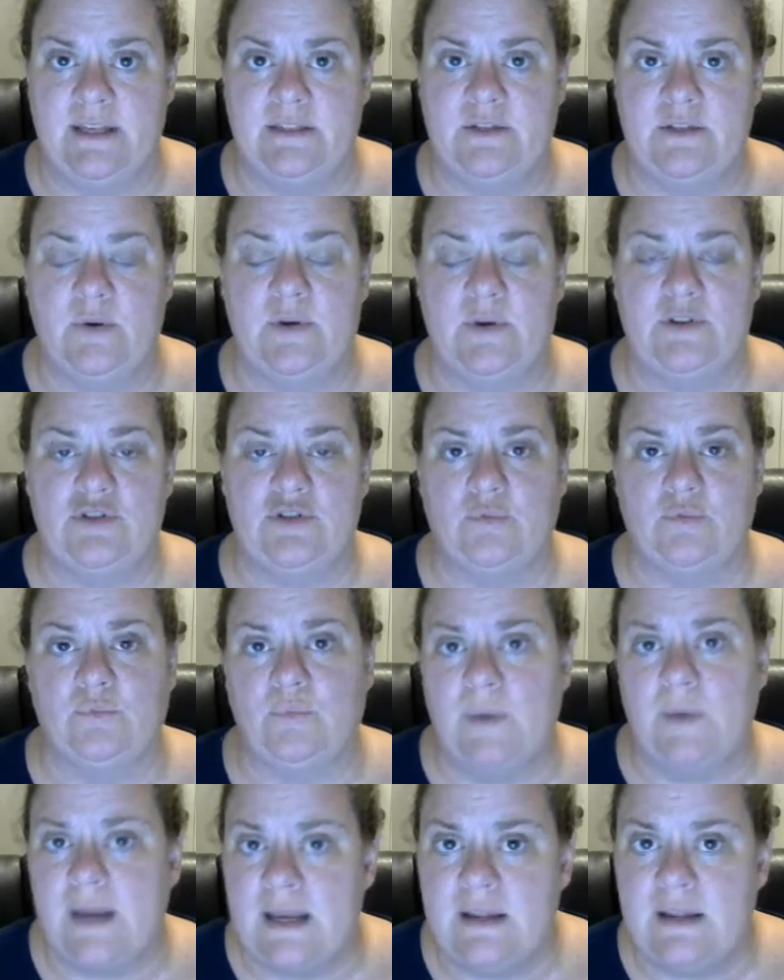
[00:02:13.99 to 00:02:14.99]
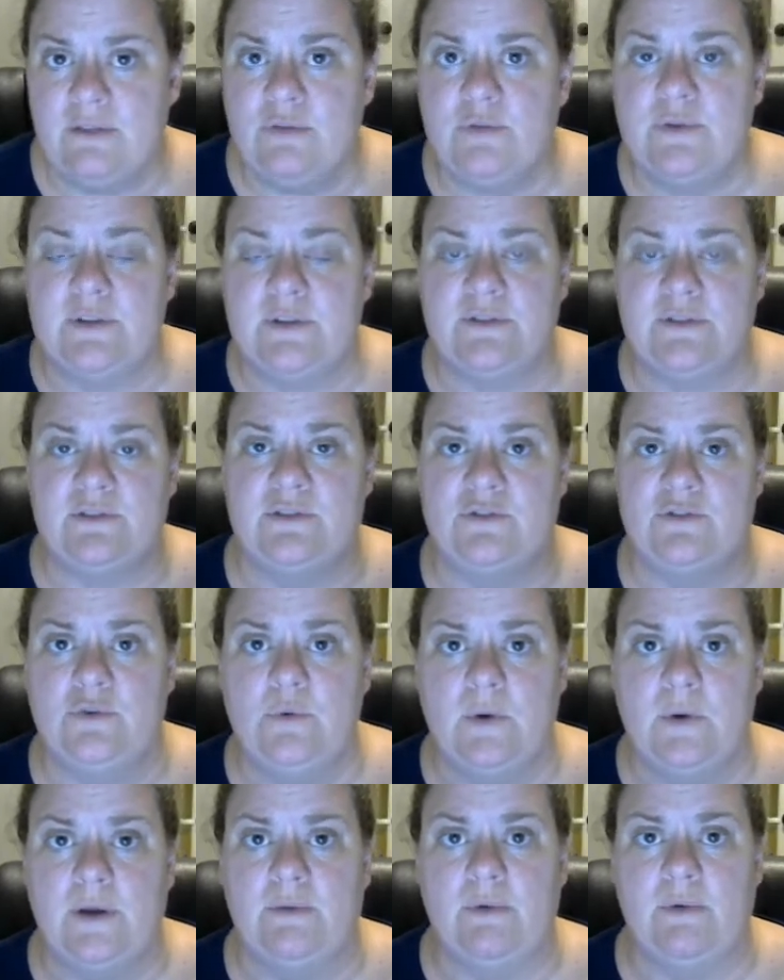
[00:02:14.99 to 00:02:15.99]
So as you're reading through this
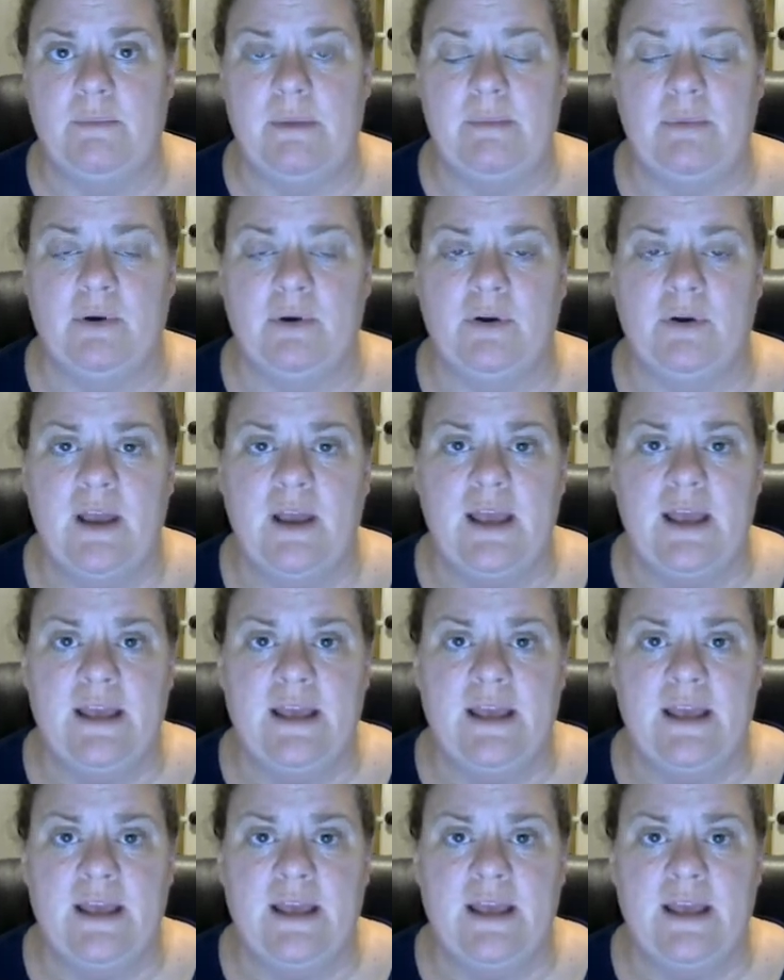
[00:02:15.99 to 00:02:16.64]
story, remember,